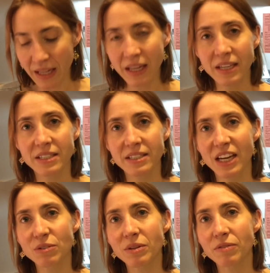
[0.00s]
He is
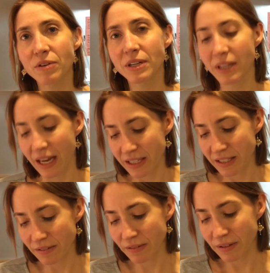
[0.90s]
scheduled for an
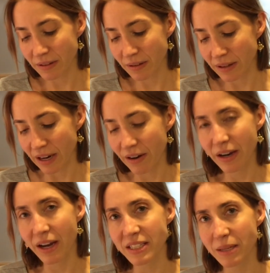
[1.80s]
elective
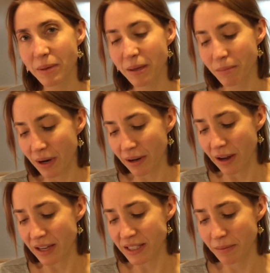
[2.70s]
laryngoscopy and
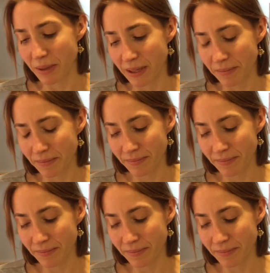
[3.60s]
bronchoscopy.